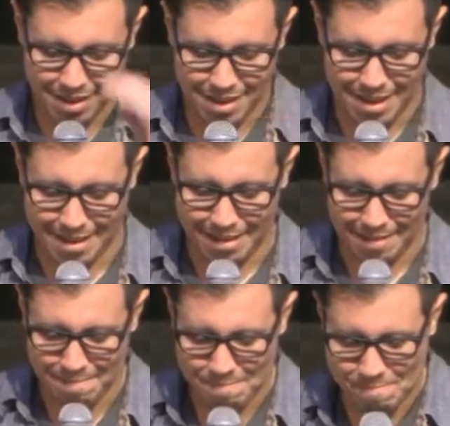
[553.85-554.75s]

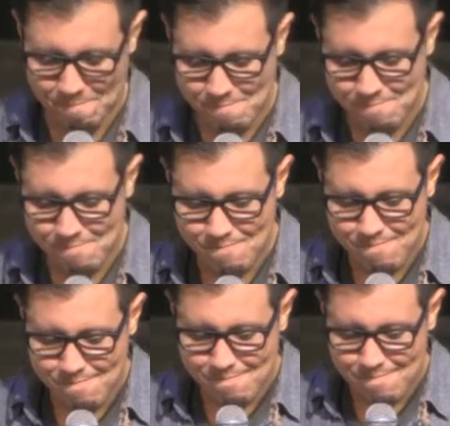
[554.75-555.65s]
And
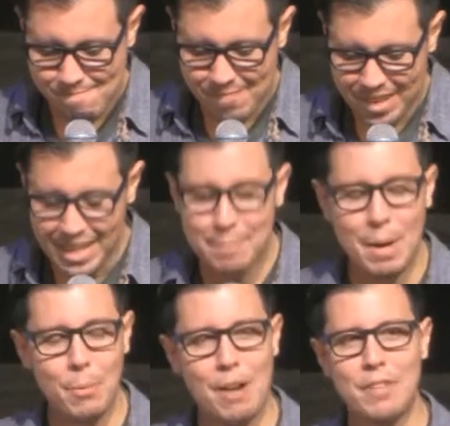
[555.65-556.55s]

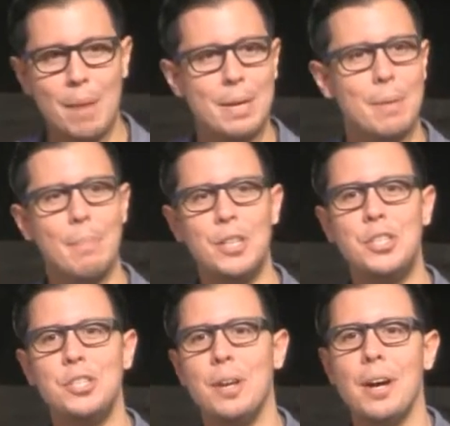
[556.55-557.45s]
my wife got me
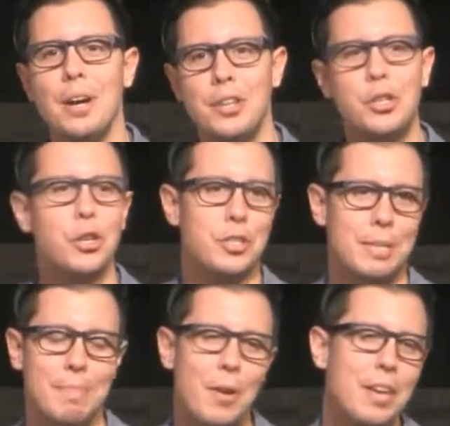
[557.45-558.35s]
a jersey.
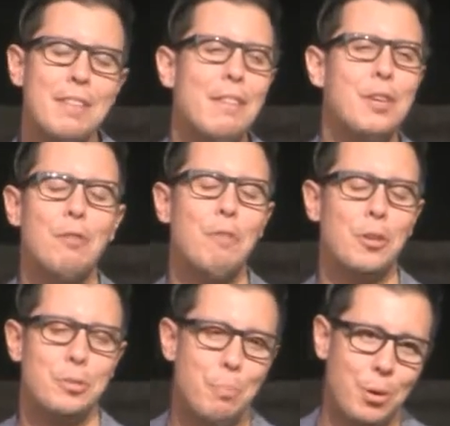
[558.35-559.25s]
Now, even if you don't
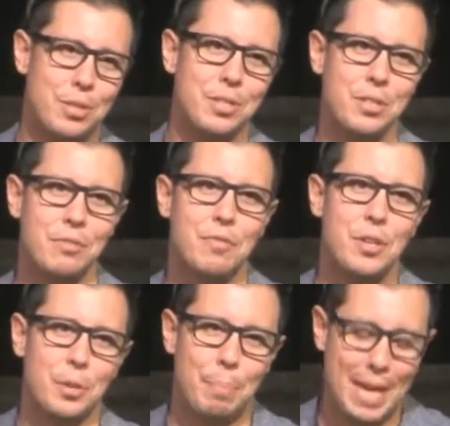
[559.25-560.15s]
follow sports, you'll
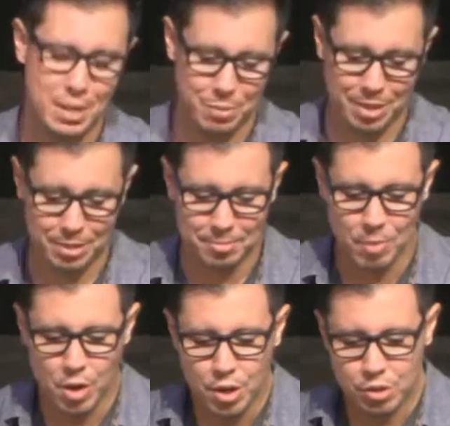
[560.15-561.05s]
feel the pain with this.
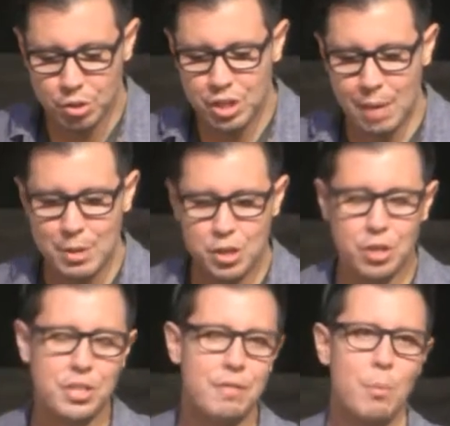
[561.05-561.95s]
So she got me a
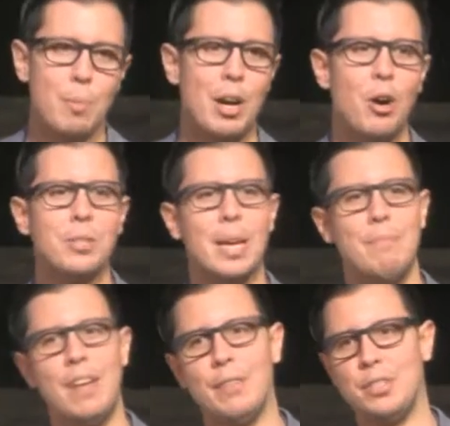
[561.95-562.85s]
jersey from one of my
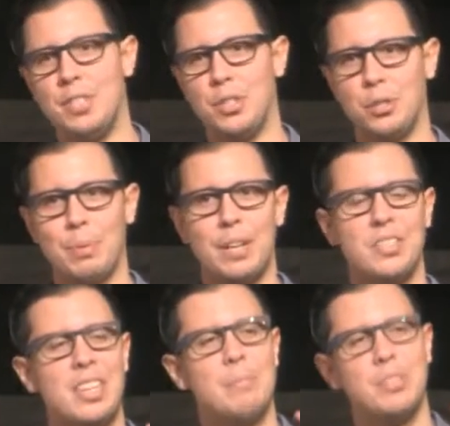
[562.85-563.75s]
all-time favorite Steelers players.
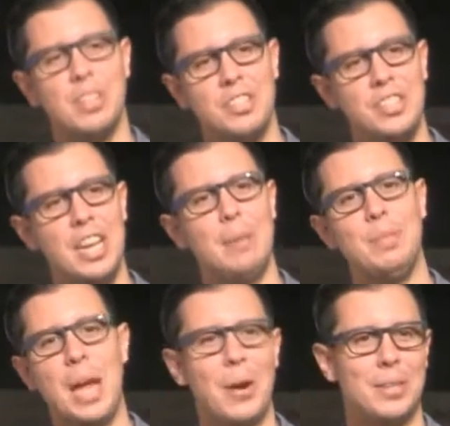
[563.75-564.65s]
His name is James
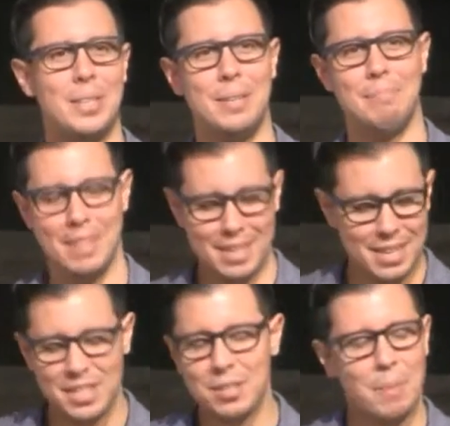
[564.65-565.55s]
Harrison.
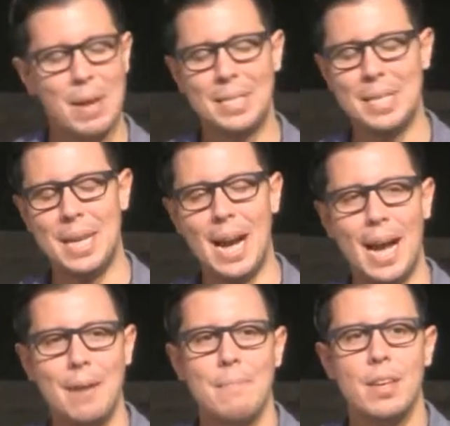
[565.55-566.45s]
Amazing guy.